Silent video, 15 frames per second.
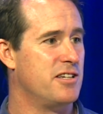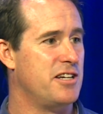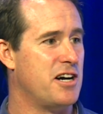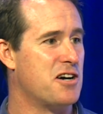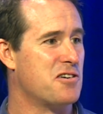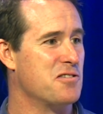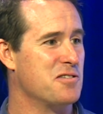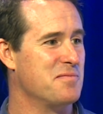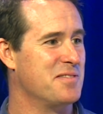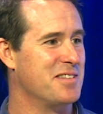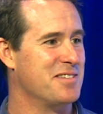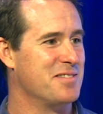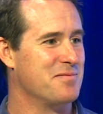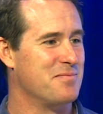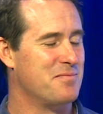the darkroom and
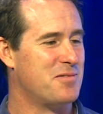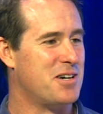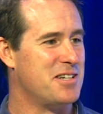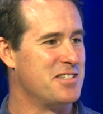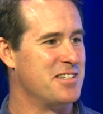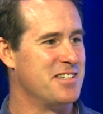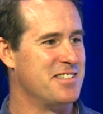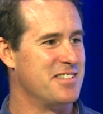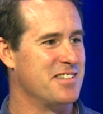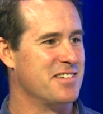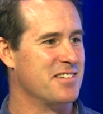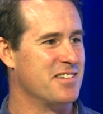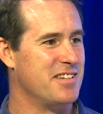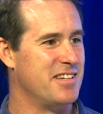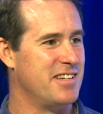the processing
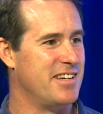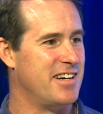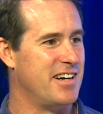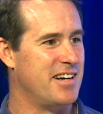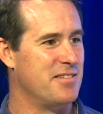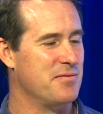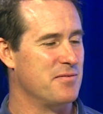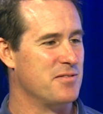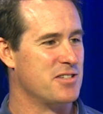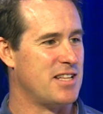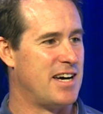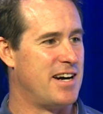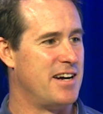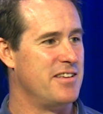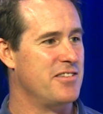and
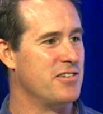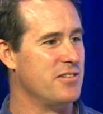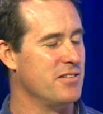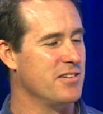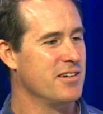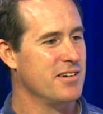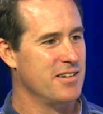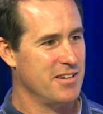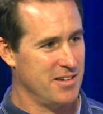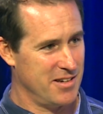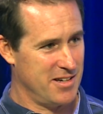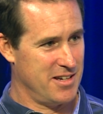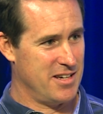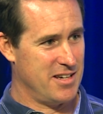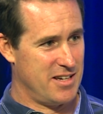slides, and
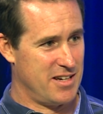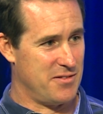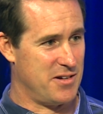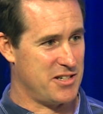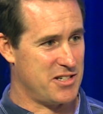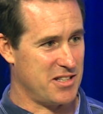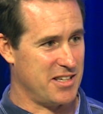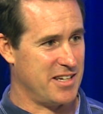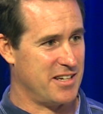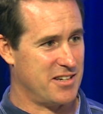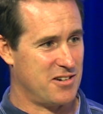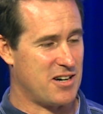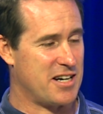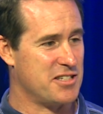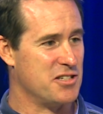eventually
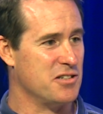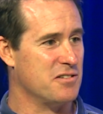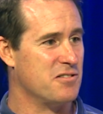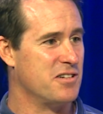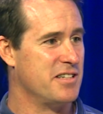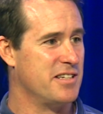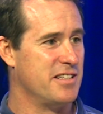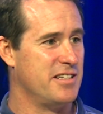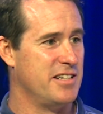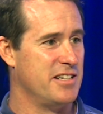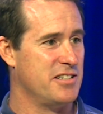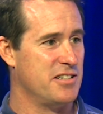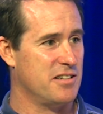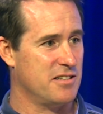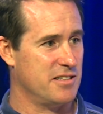crossed over into the
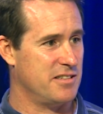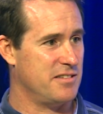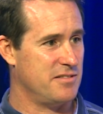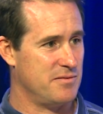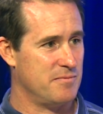digital. And